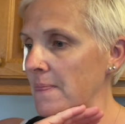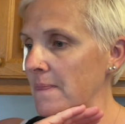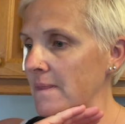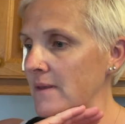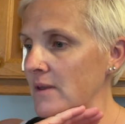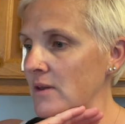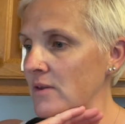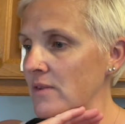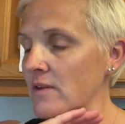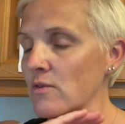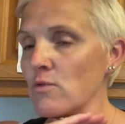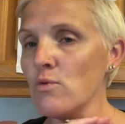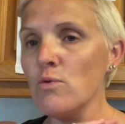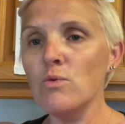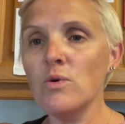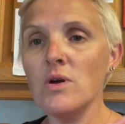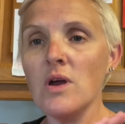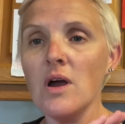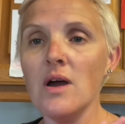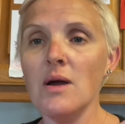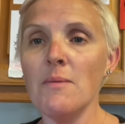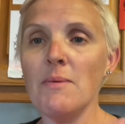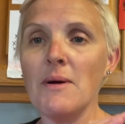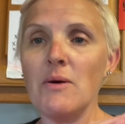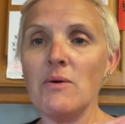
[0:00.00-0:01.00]
they're all
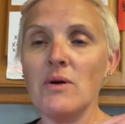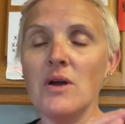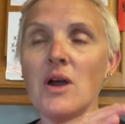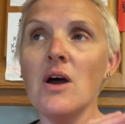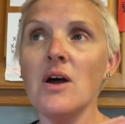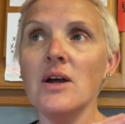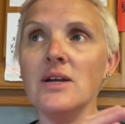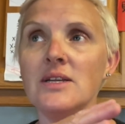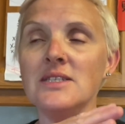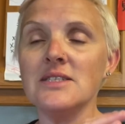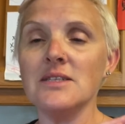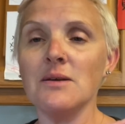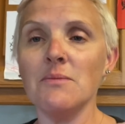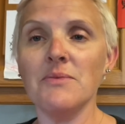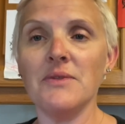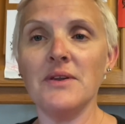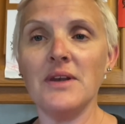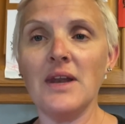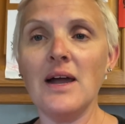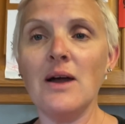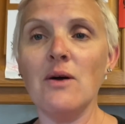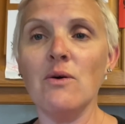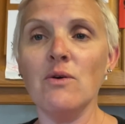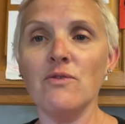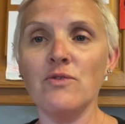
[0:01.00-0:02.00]
about cutting something
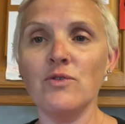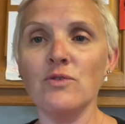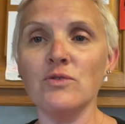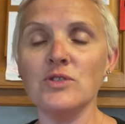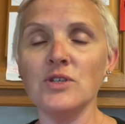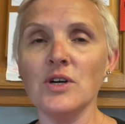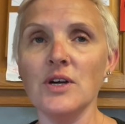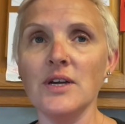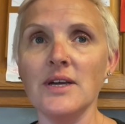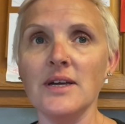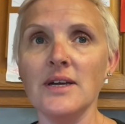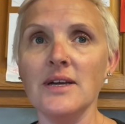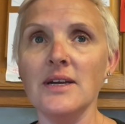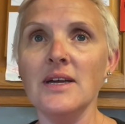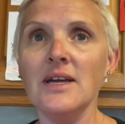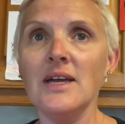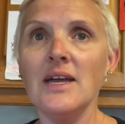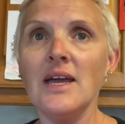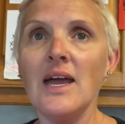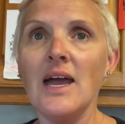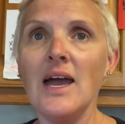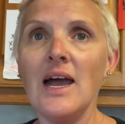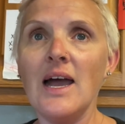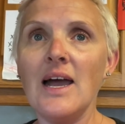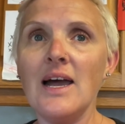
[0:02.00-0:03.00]
out of your diet.
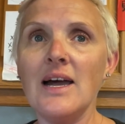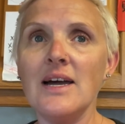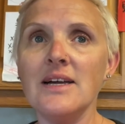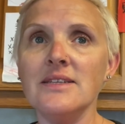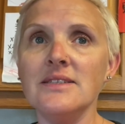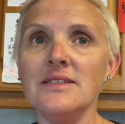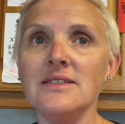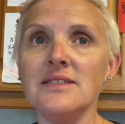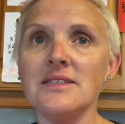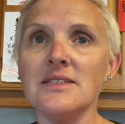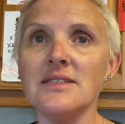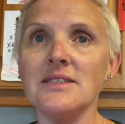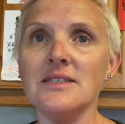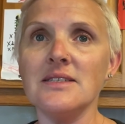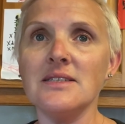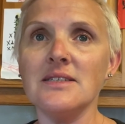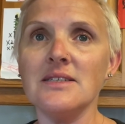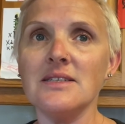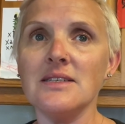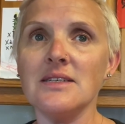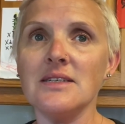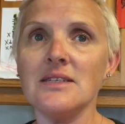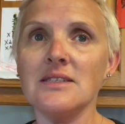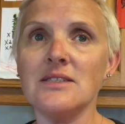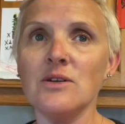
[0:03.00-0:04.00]
And
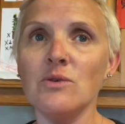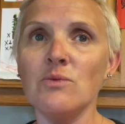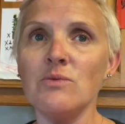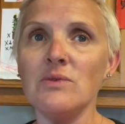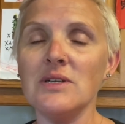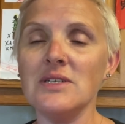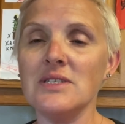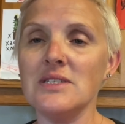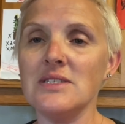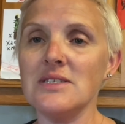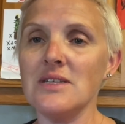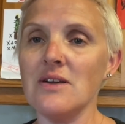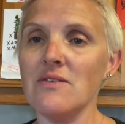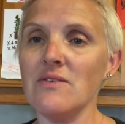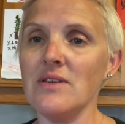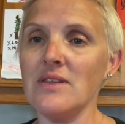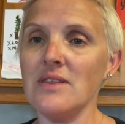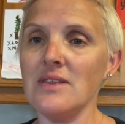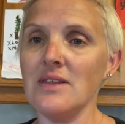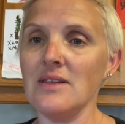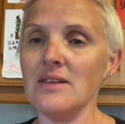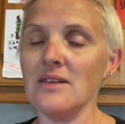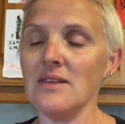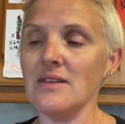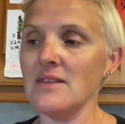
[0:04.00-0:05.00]
I don't necessarily
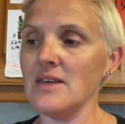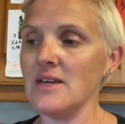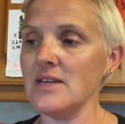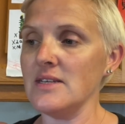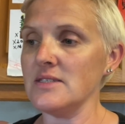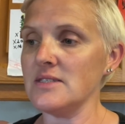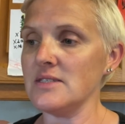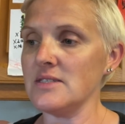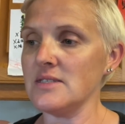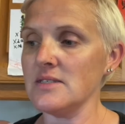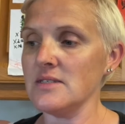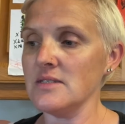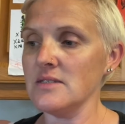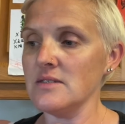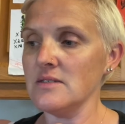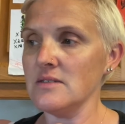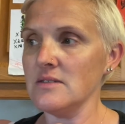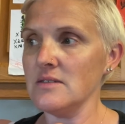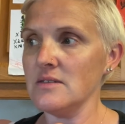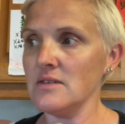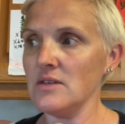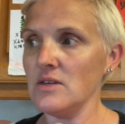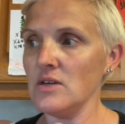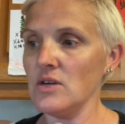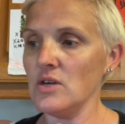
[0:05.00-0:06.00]
think that that's
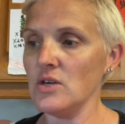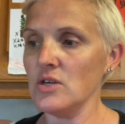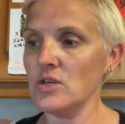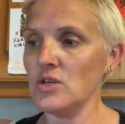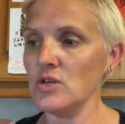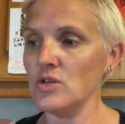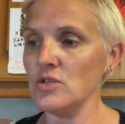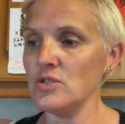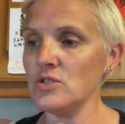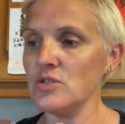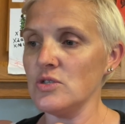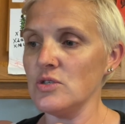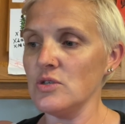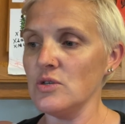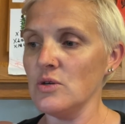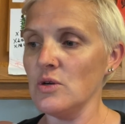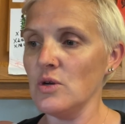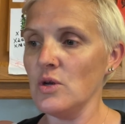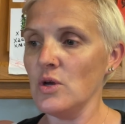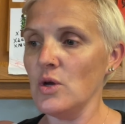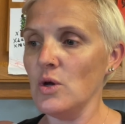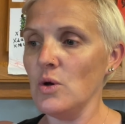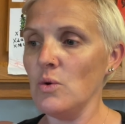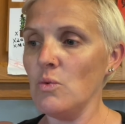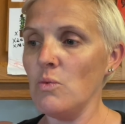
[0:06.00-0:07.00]
a good
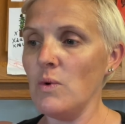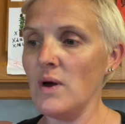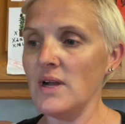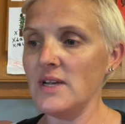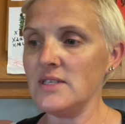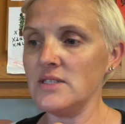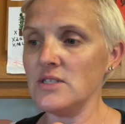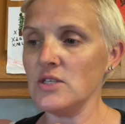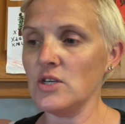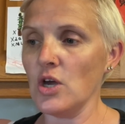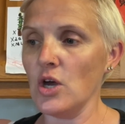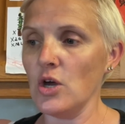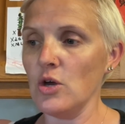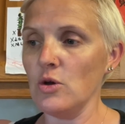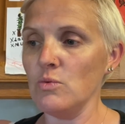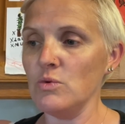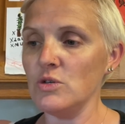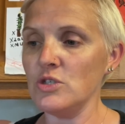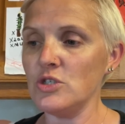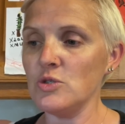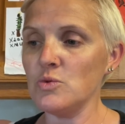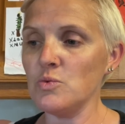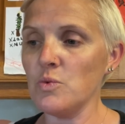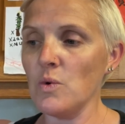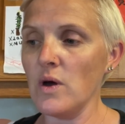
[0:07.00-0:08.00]
way to go,
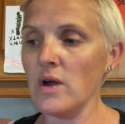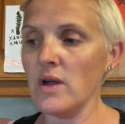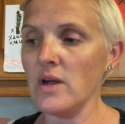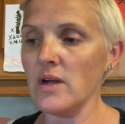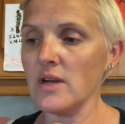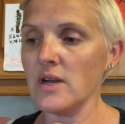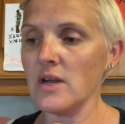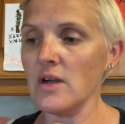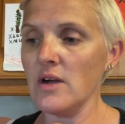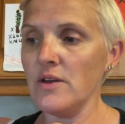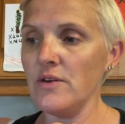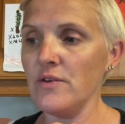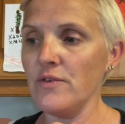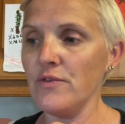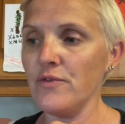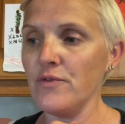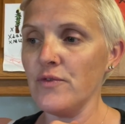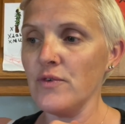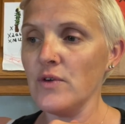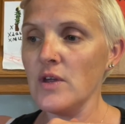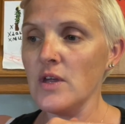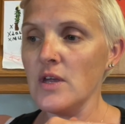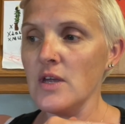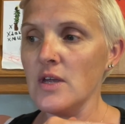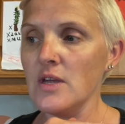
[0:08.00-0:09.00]
which is why I kind of
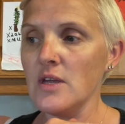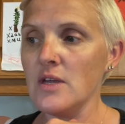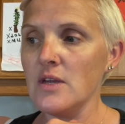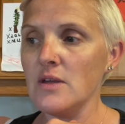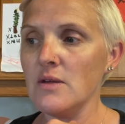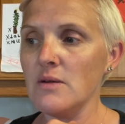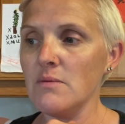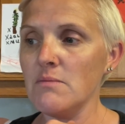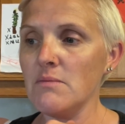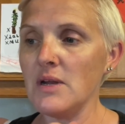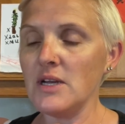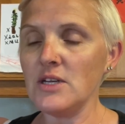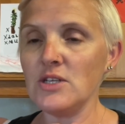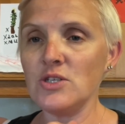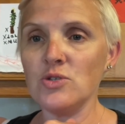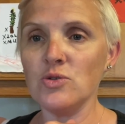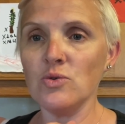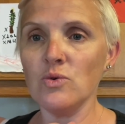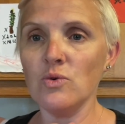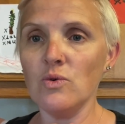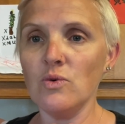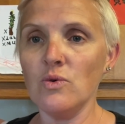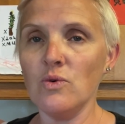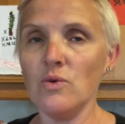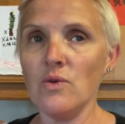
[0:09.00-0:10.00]
make
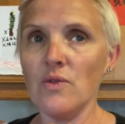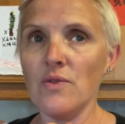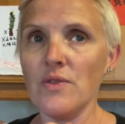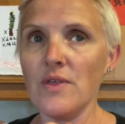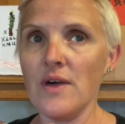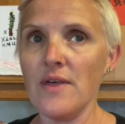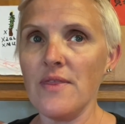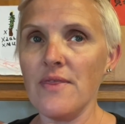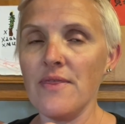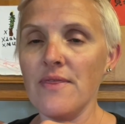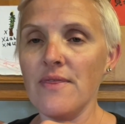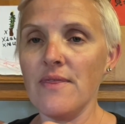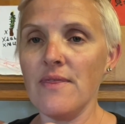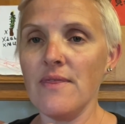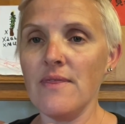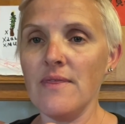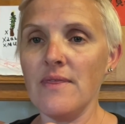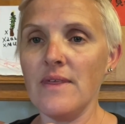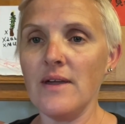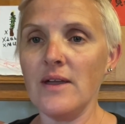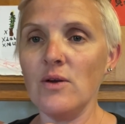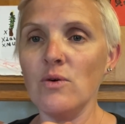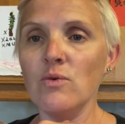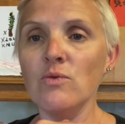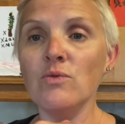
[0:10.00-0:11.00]
sure that
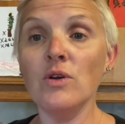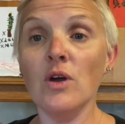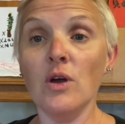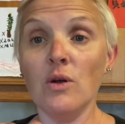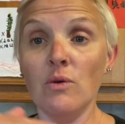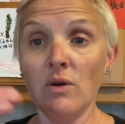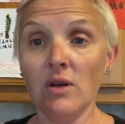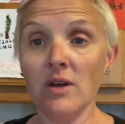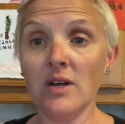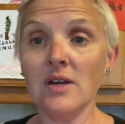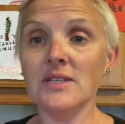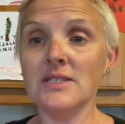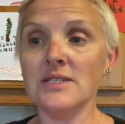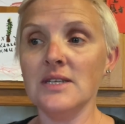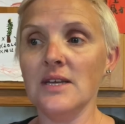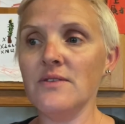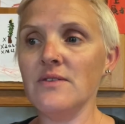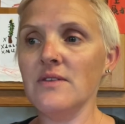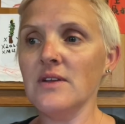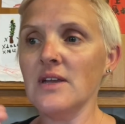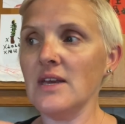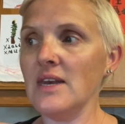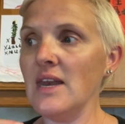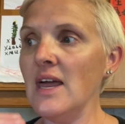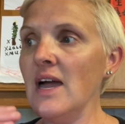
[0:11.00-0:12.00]
they all know, like I said,
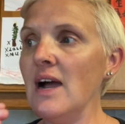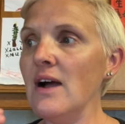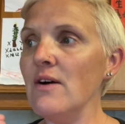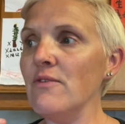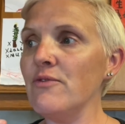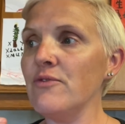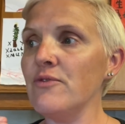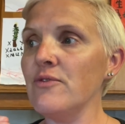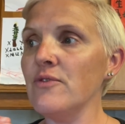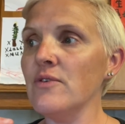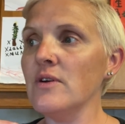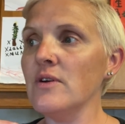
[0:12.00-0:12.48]
they can have